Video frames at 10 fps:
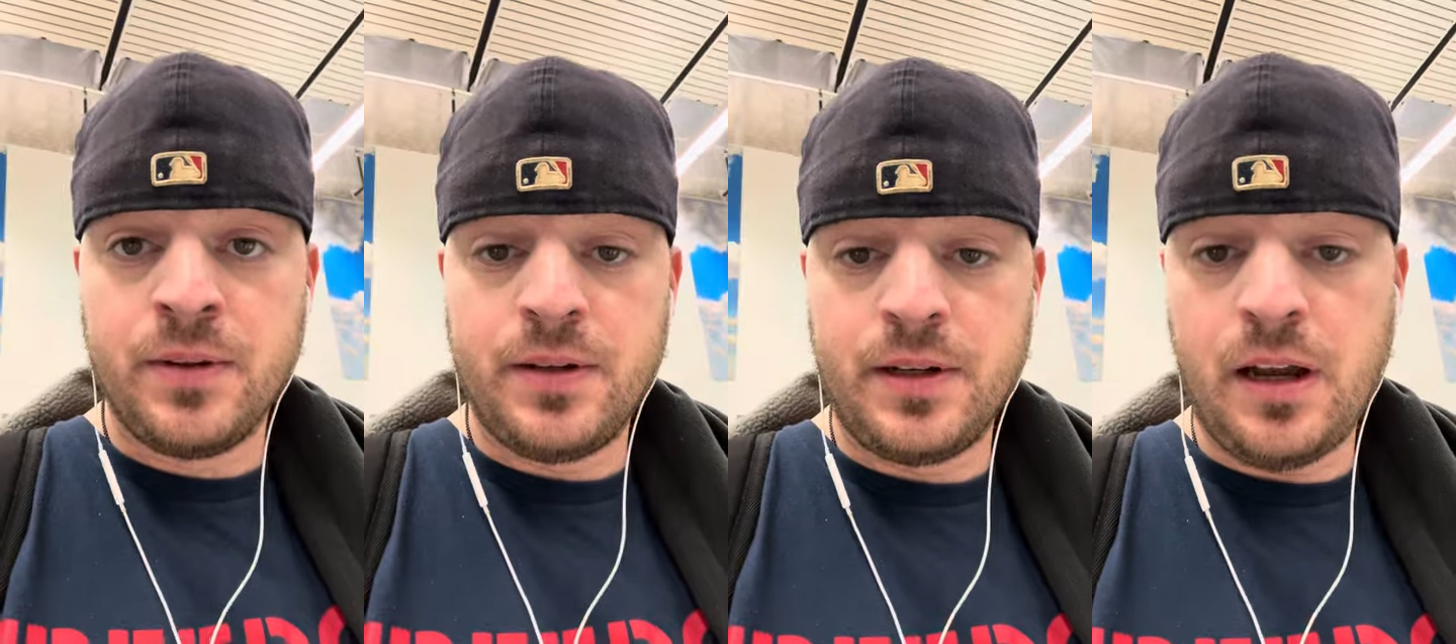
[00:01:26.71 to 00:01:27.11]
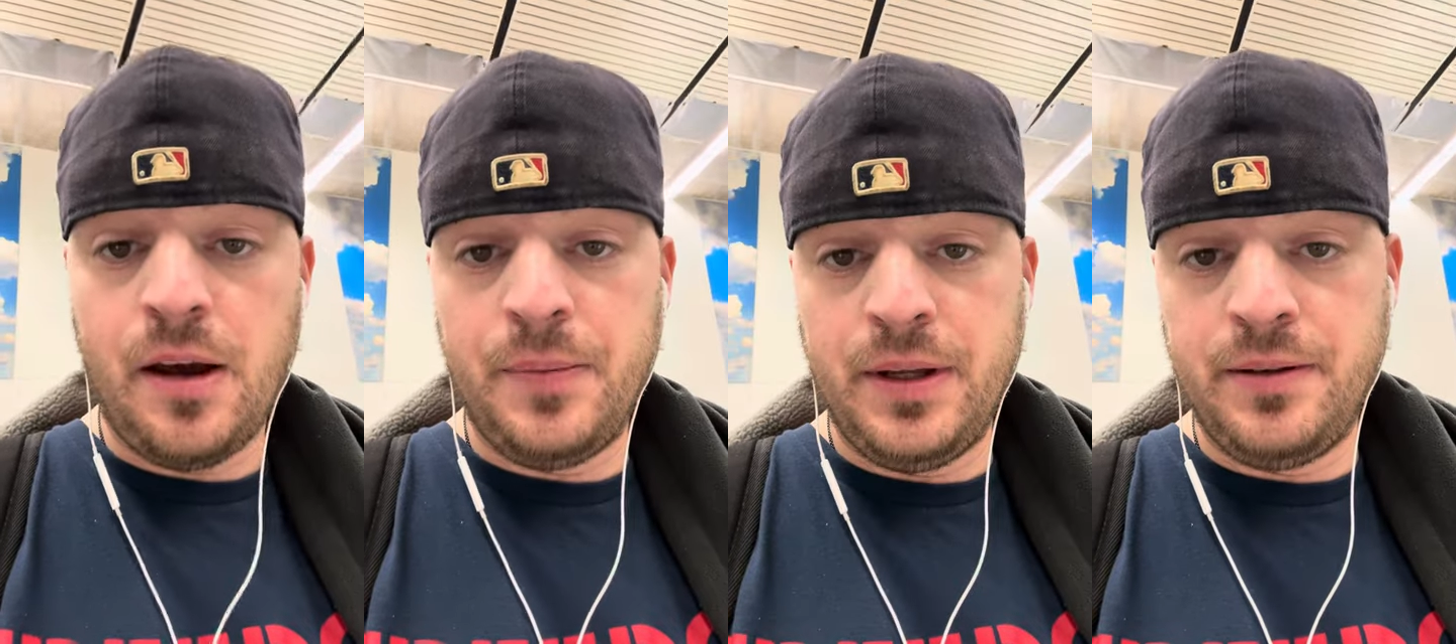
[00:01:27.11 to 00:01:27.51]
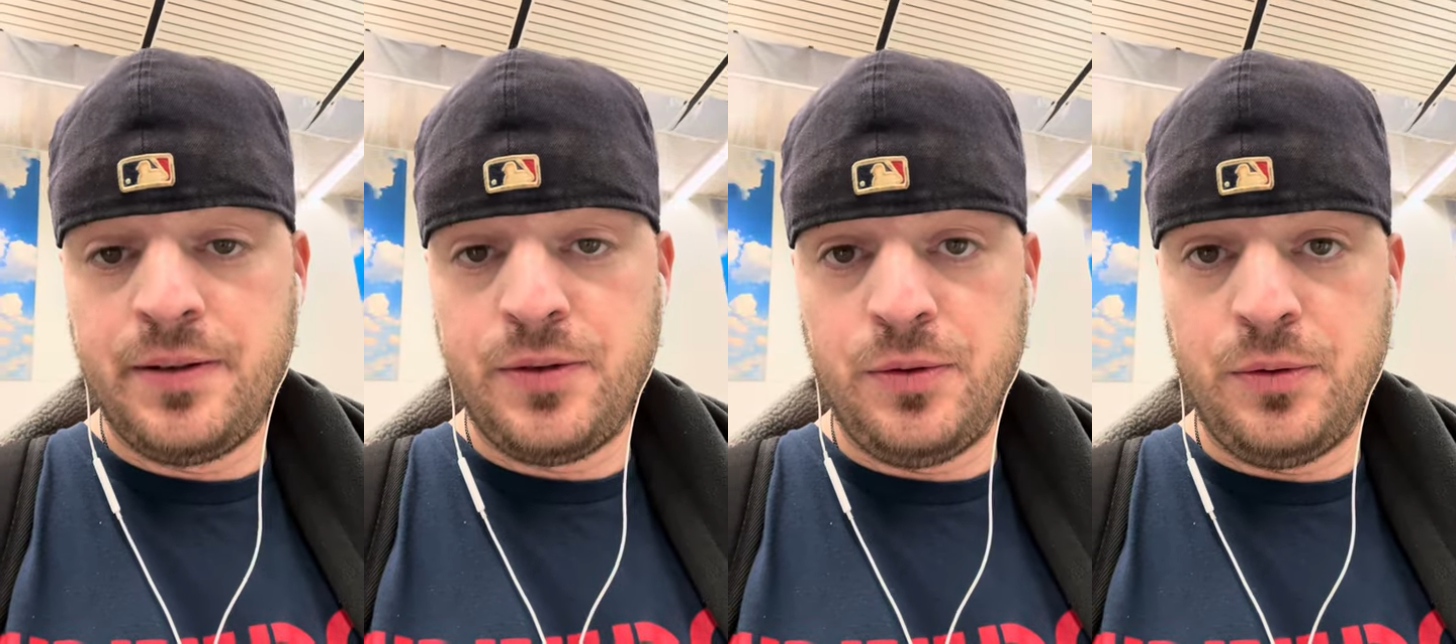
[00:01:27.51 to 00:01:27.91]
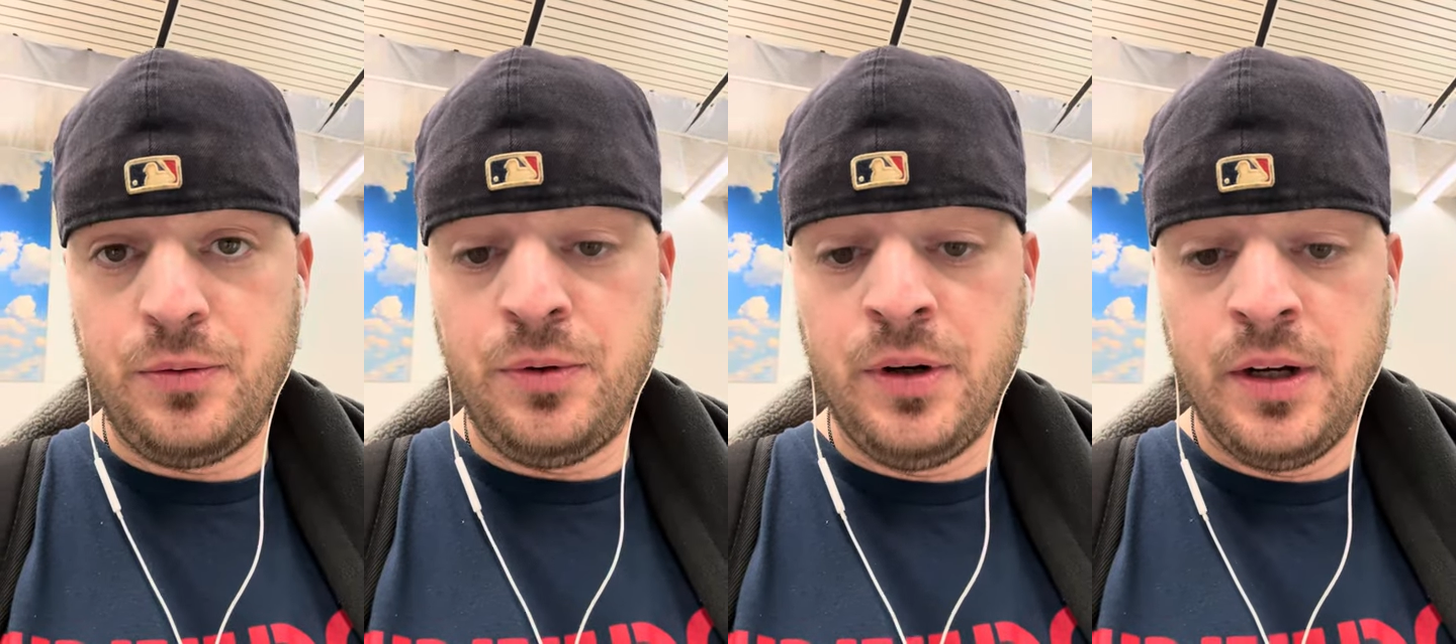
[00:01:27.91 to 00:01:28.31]
to come
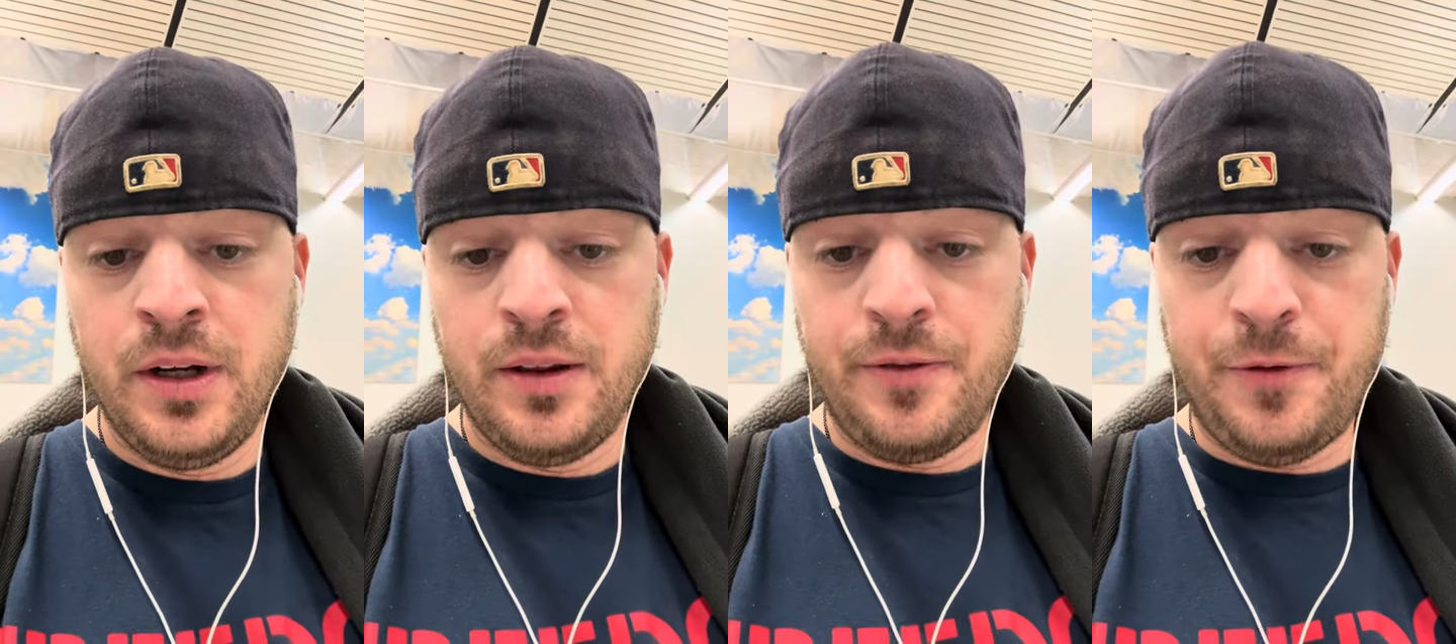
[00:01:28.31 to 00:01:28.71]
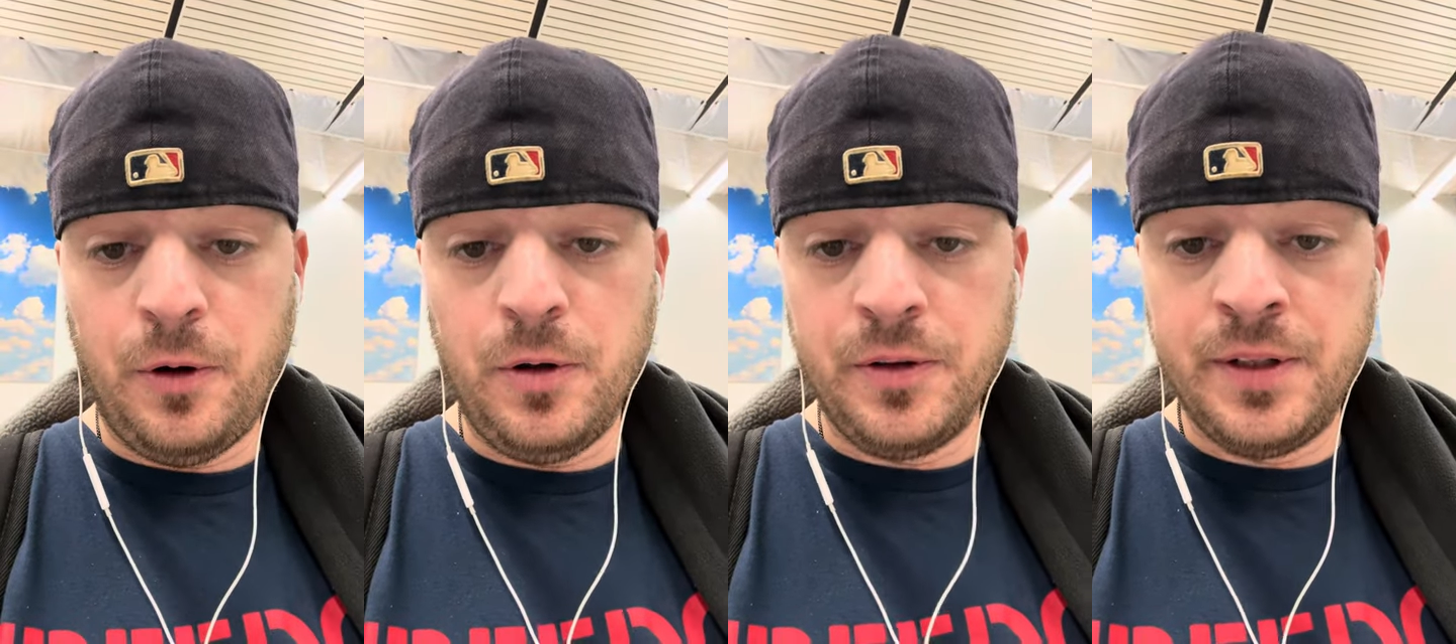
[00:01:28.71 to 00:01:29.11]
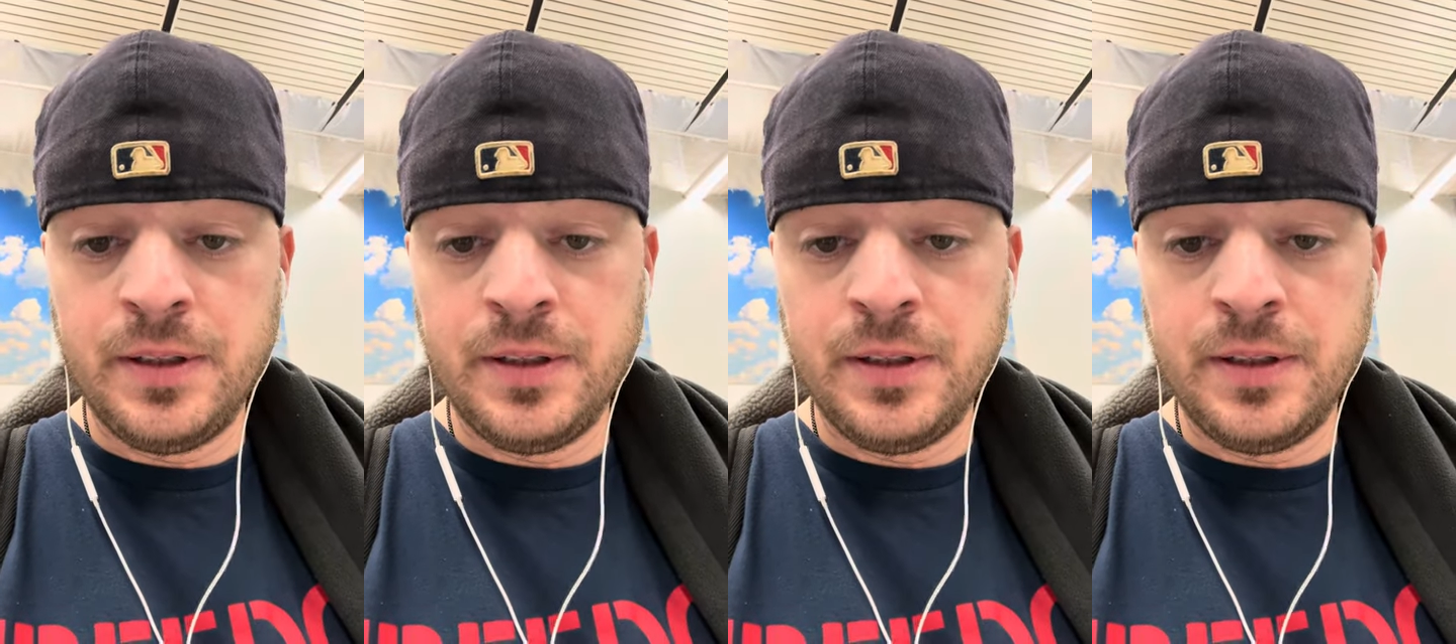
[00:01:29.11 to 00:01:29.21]
into the fold.